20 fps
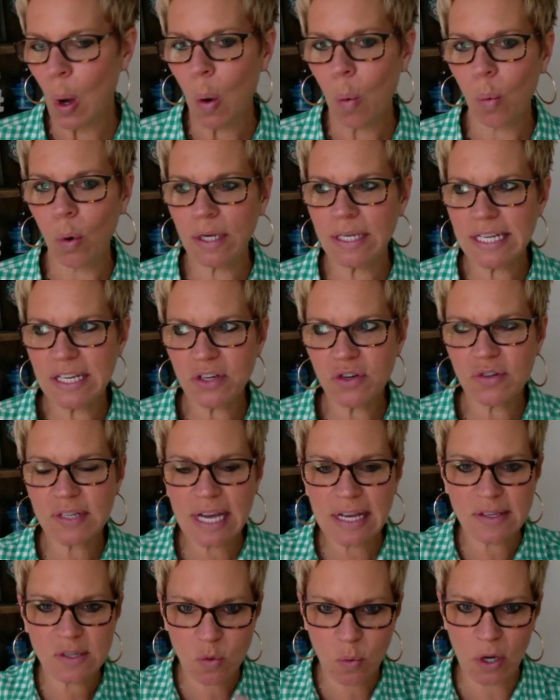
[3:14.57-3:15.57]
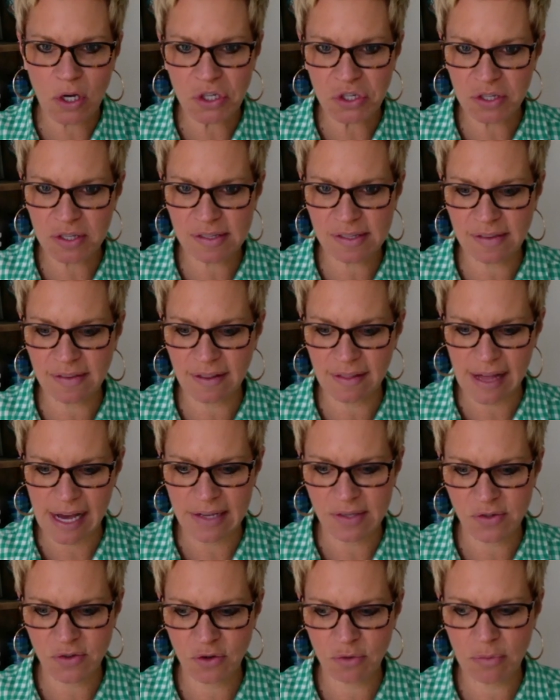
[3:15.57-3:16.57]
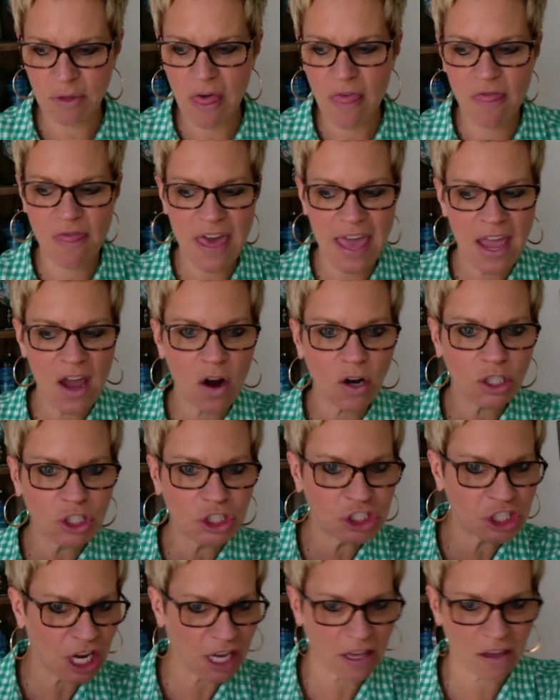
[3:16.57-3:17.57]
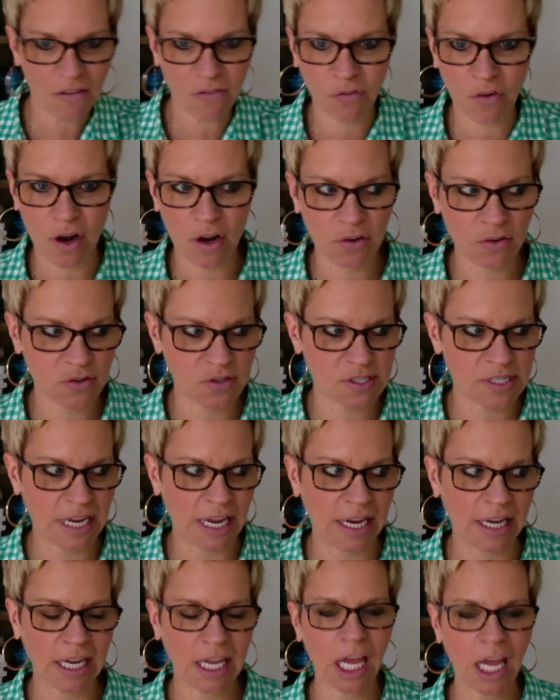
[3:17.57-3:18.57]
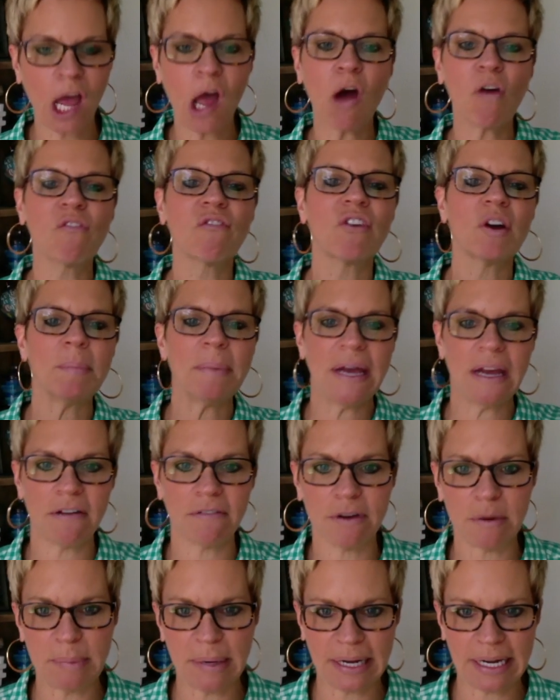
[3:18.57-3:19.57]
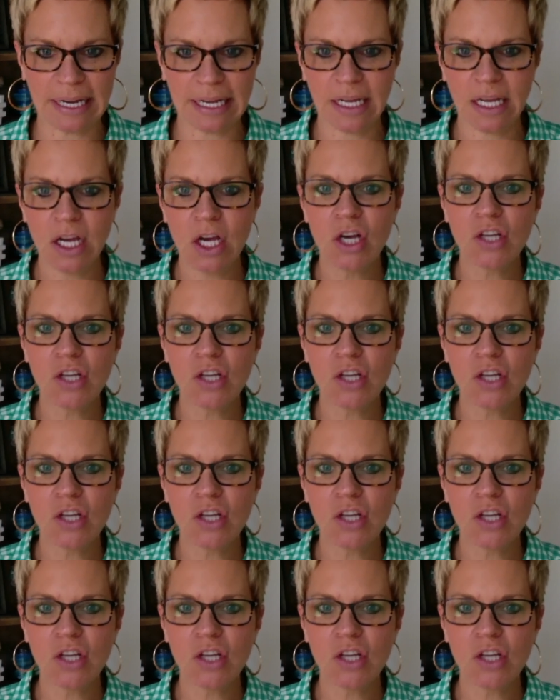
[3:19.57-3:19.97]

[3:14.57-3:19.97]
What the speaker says: When teachers ask questions in the classroom, they are checking for understanding from everybody.